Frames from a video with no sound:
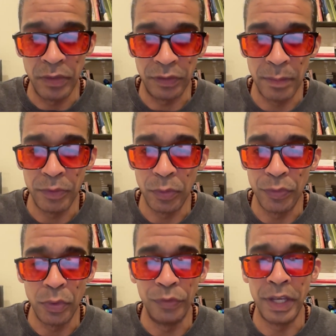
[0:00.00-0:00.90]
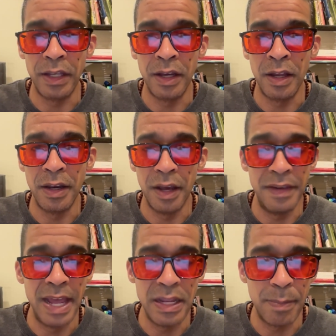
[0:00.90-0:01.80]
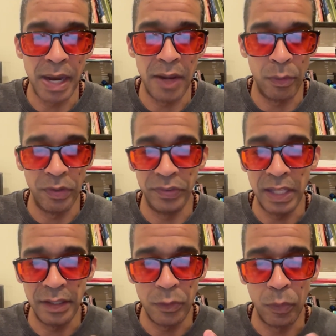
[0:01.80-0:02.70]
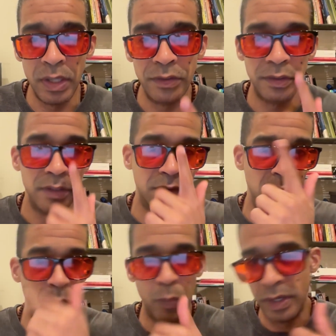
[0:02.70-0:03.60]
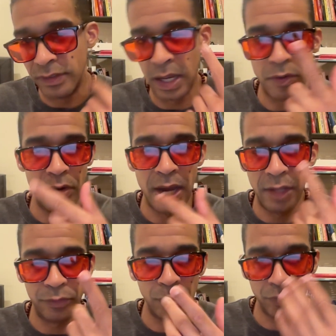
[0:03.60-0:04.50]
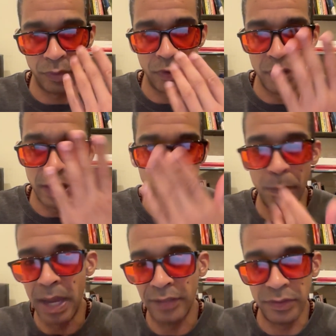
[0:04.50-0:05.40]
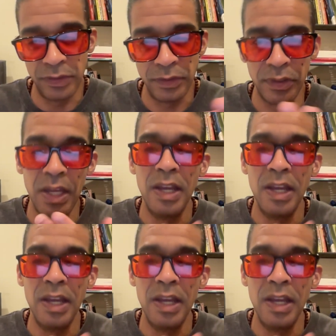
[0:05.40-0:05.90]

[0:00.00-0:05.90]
Simple tools like a neti pot or a saline rinse to rinse out your nostrils or your nasal passages.